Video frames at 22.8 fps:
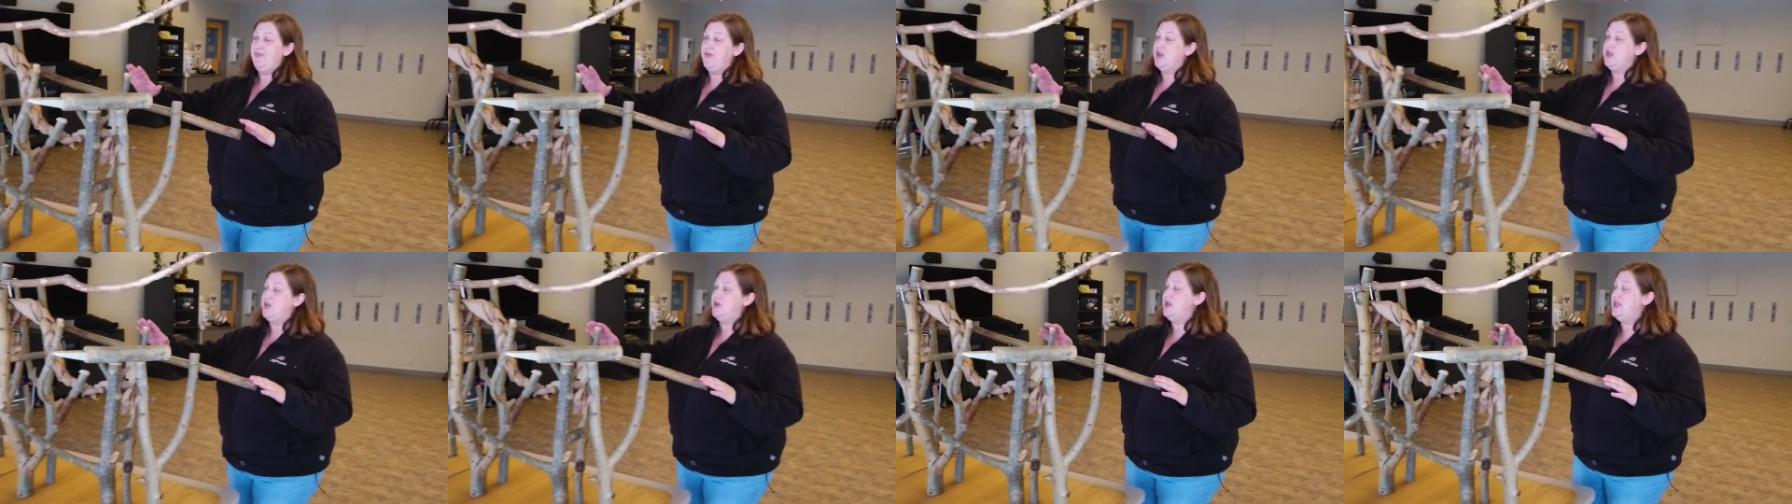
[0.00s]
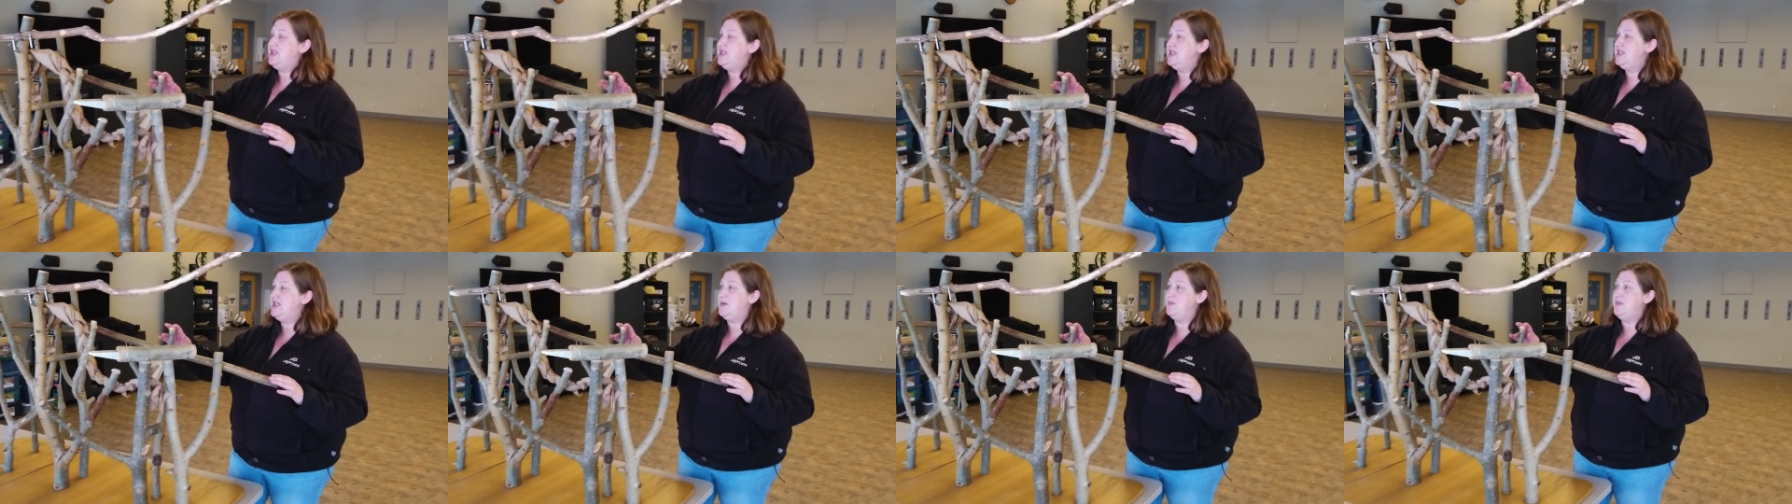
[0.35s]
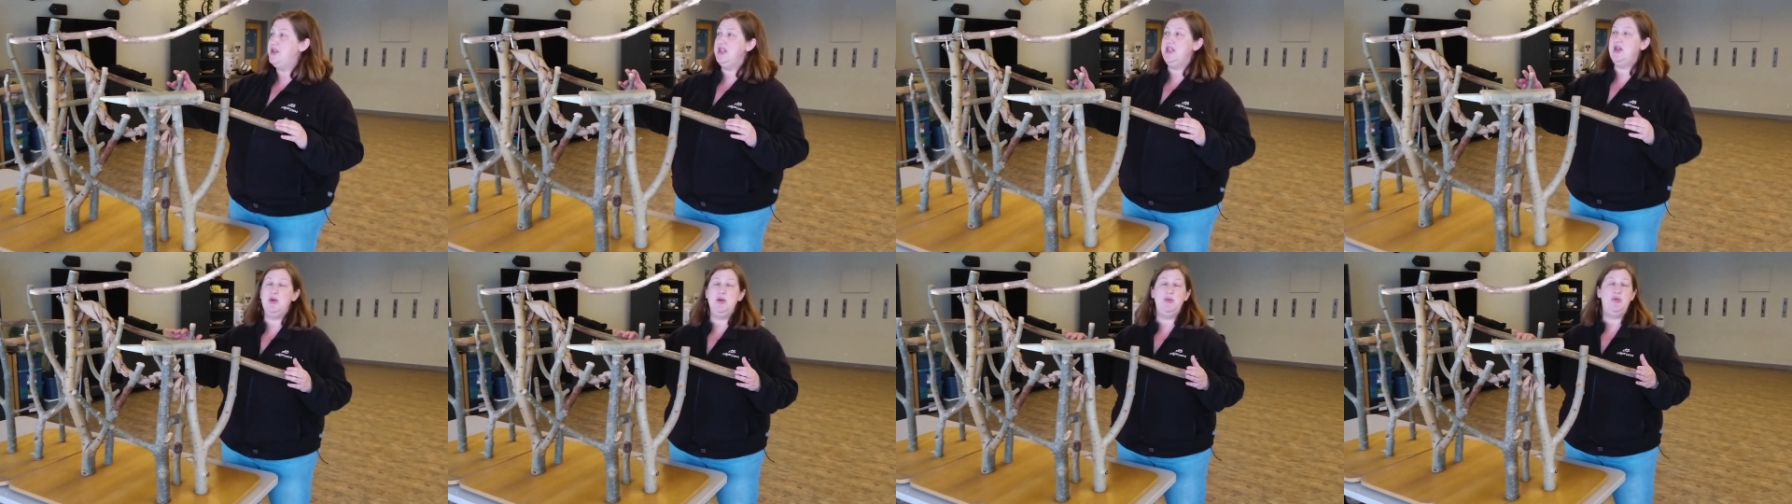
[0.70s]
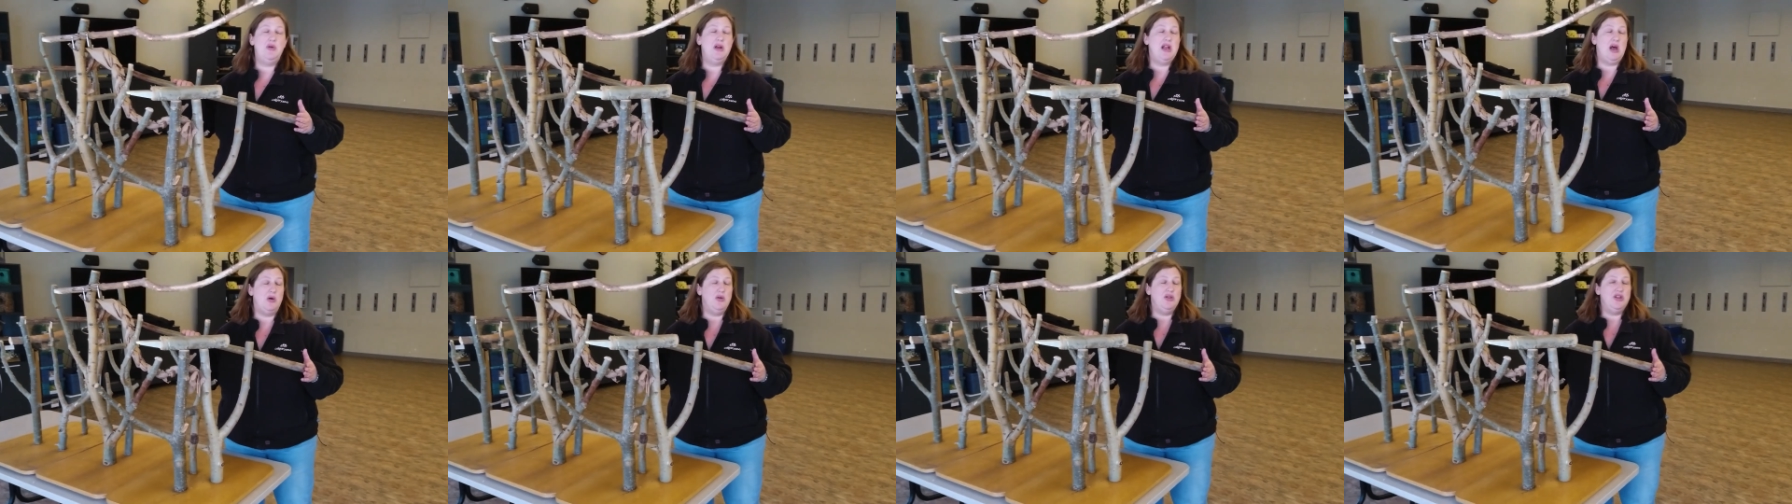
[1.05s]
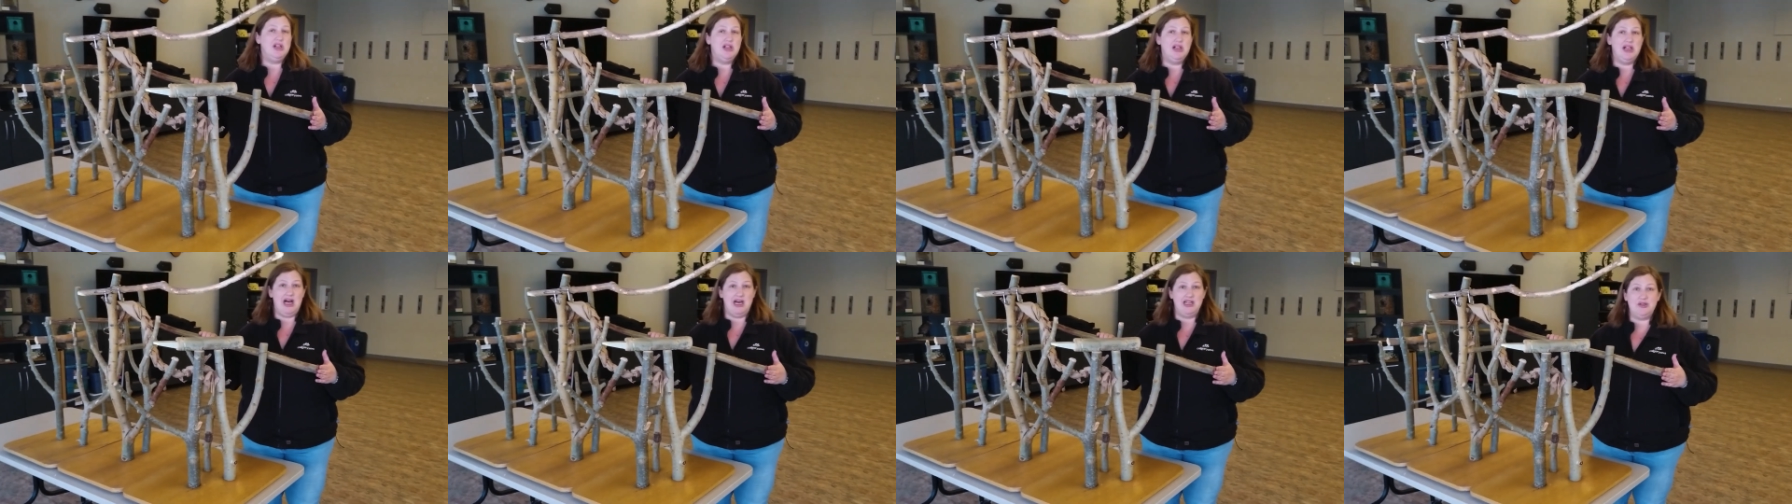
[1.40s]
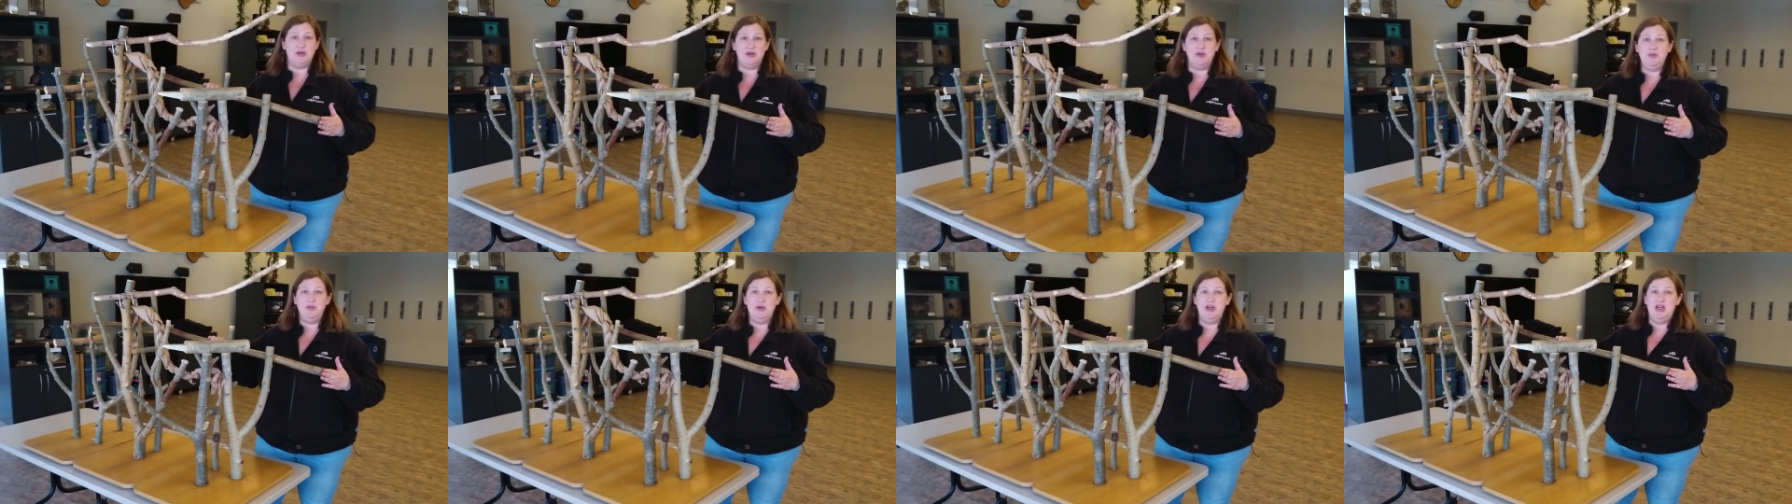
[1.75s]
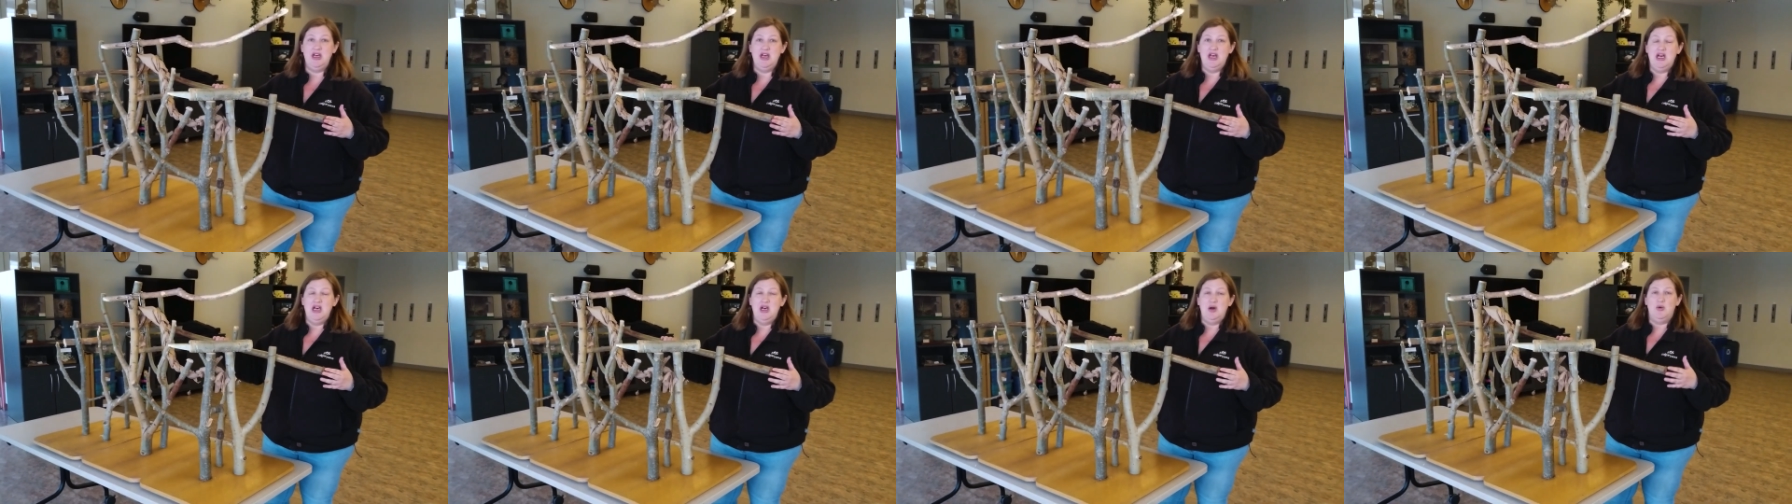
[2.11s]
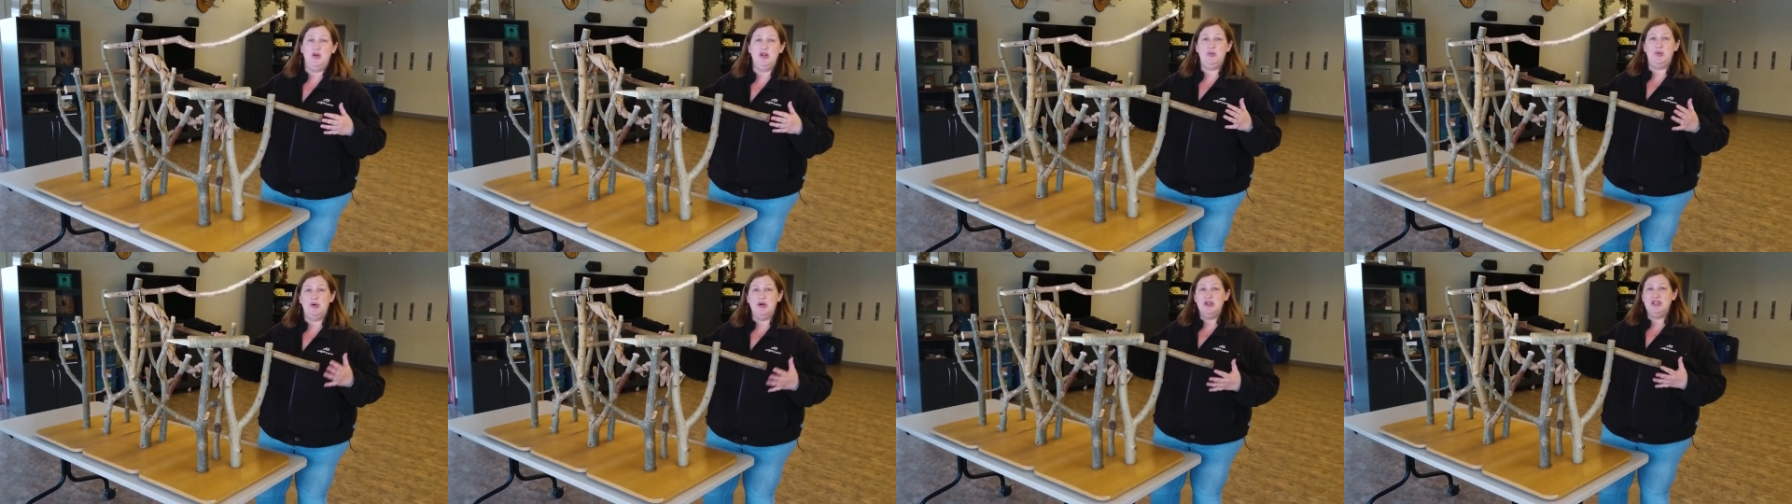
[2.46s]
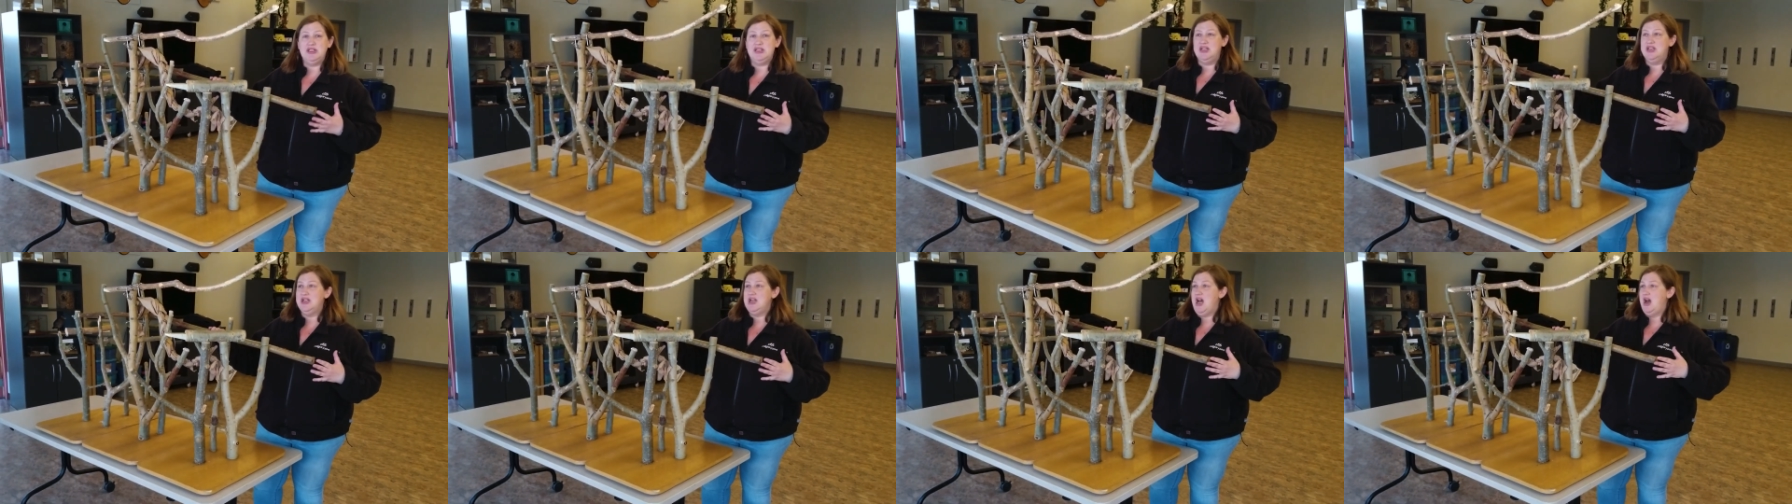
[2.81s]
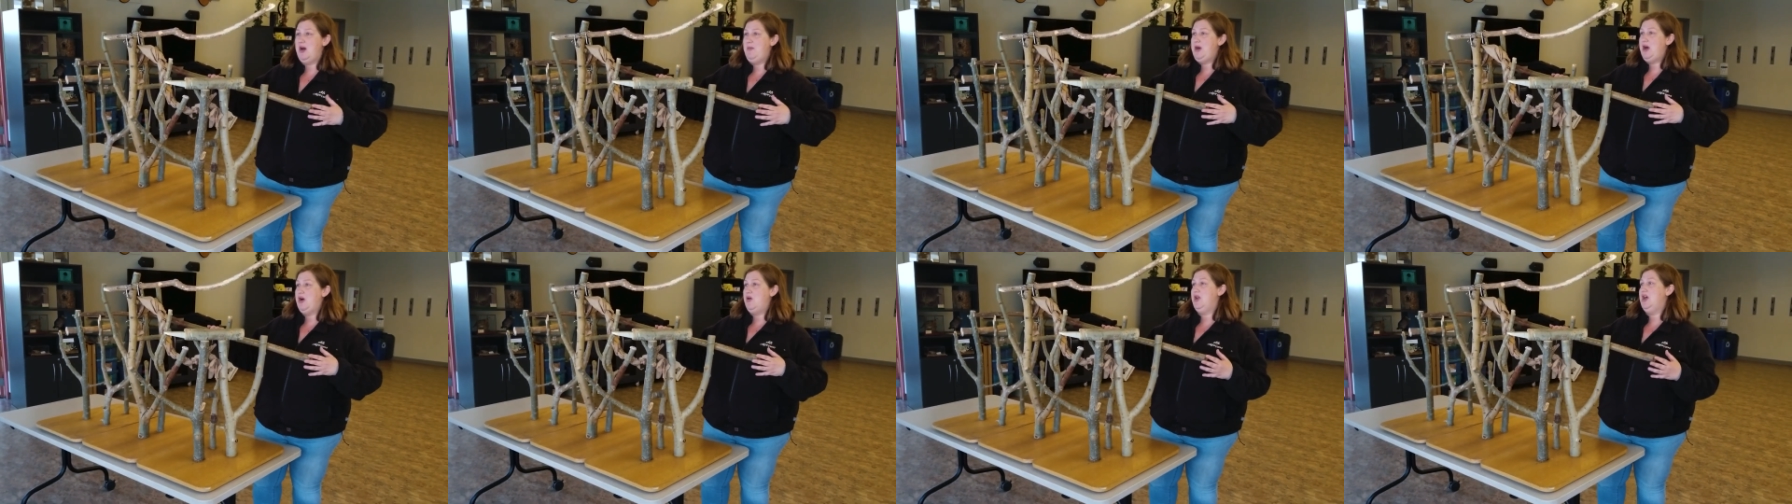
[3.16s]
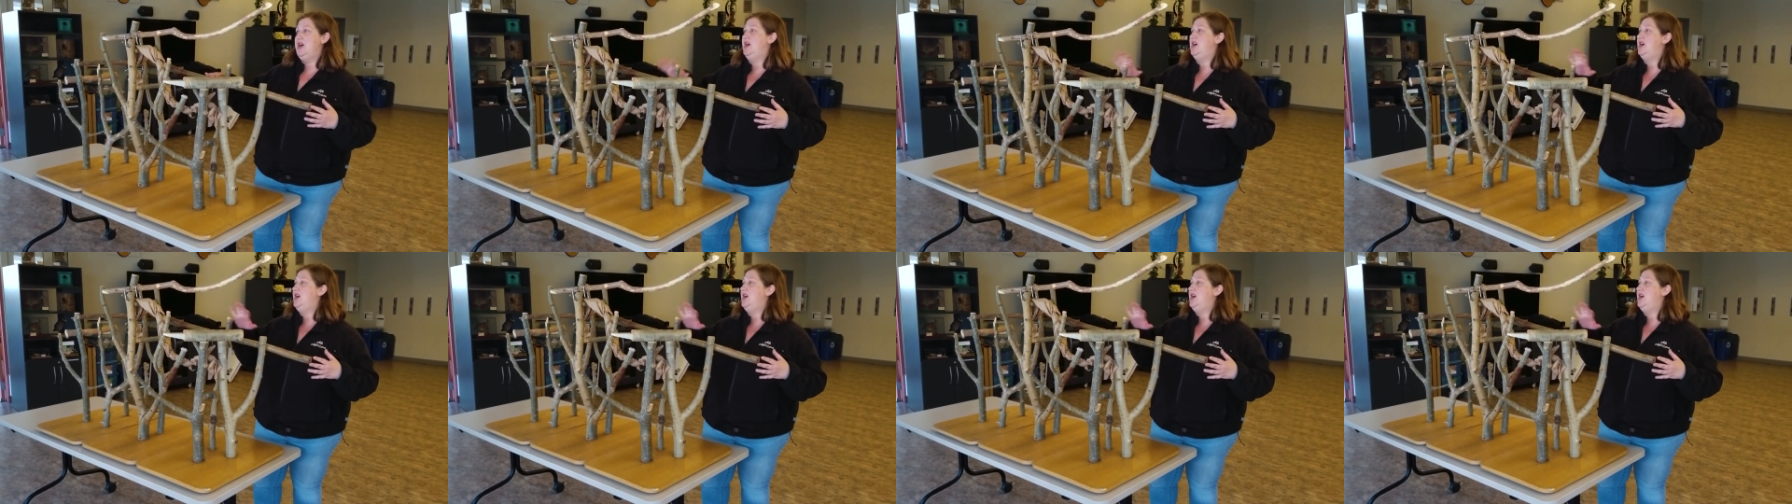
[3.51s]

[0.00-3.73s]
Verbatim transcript: So this is something that we put out in the classroom where the birds can come out,